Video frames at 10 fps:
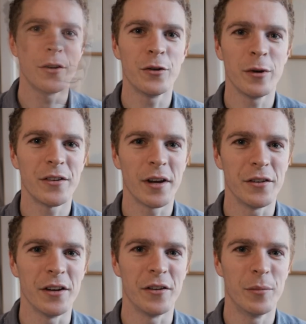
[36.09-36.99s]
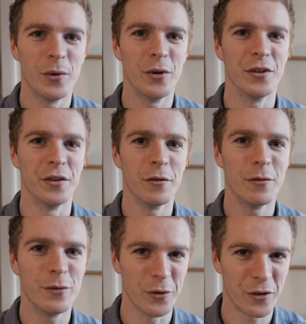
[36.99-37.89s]
Good research is important
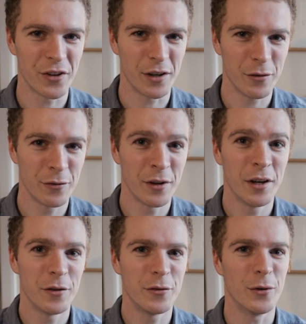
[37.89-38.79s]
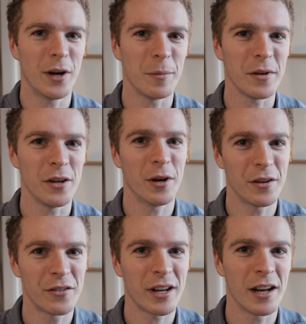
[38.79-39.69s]
for yourself, for helping you
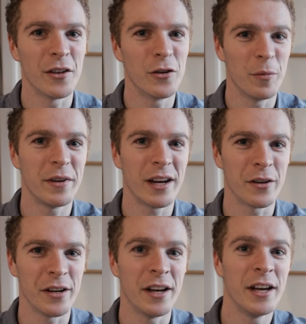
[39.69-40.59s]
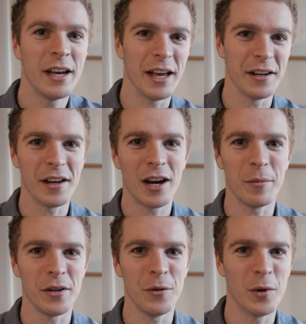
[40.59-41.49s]
understand the topic area and
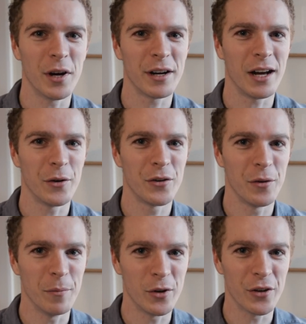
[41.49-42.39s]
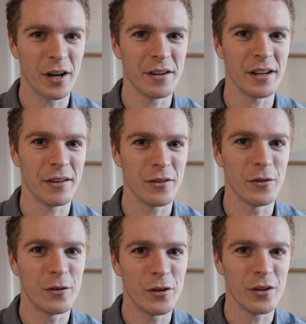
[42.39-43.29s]
helping you work out good ideas
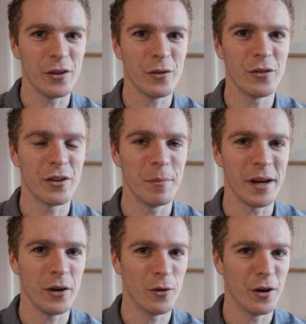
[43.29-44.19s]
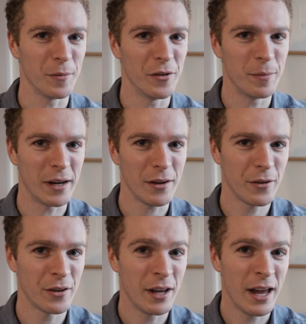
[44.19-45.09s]
to use and make your arguments
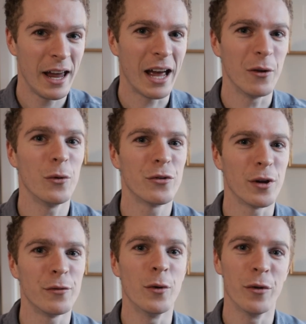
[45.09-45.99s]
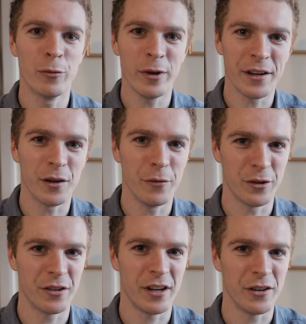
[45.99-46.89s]
about, and also for the reader of your
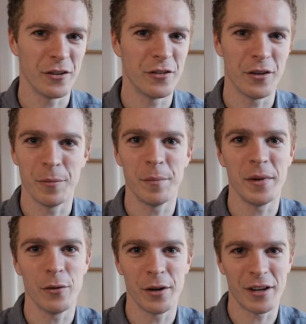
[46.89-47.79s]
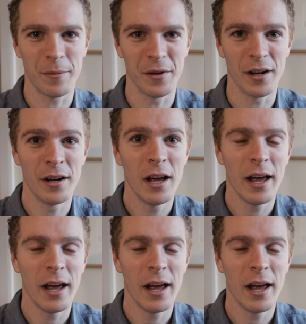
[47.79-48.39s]
dissertation, so be your examiner,